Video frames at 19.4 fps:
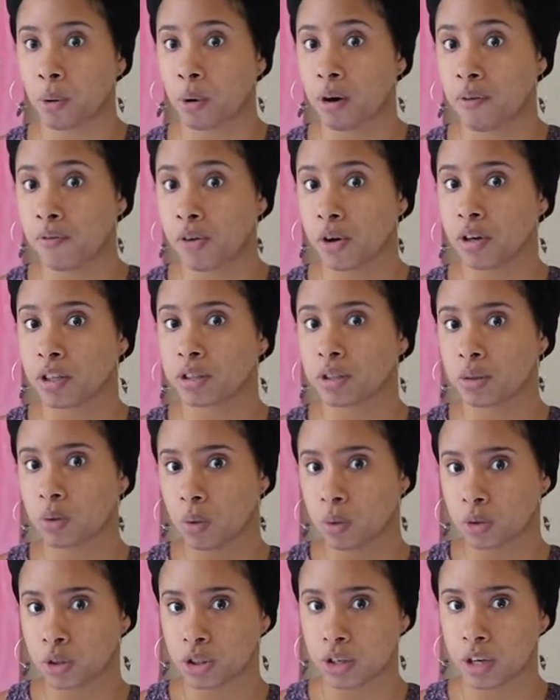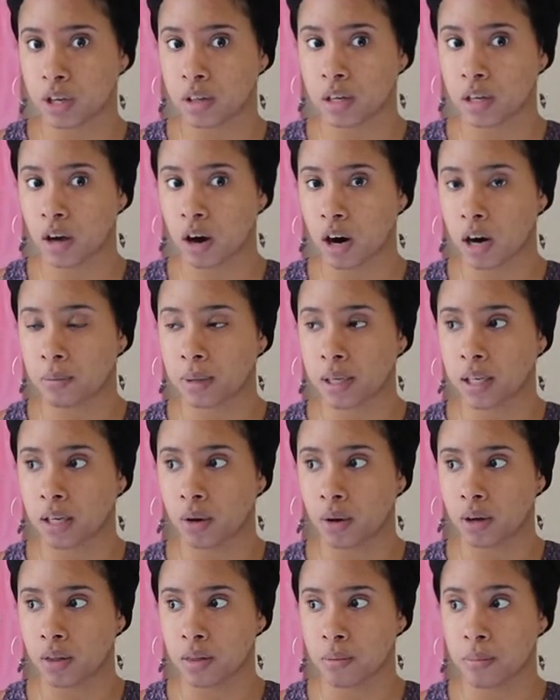or if you're a soldier in the army
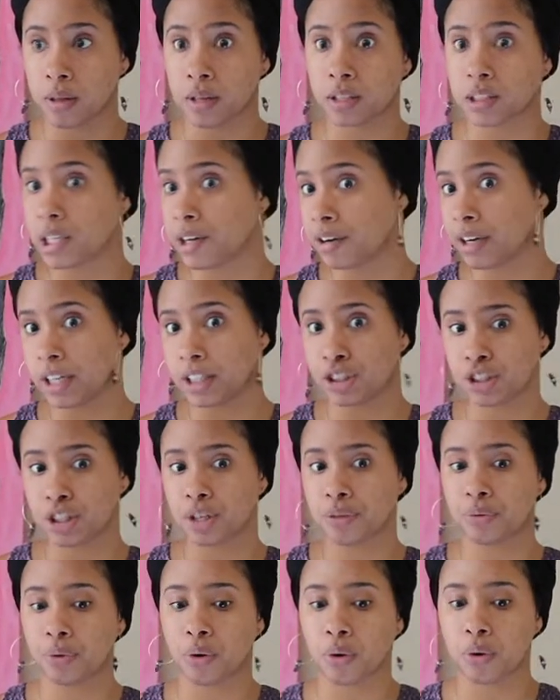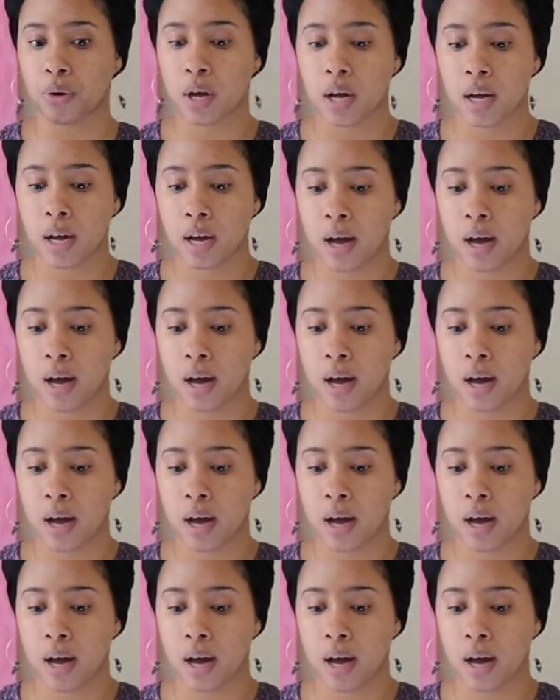or in the military in general.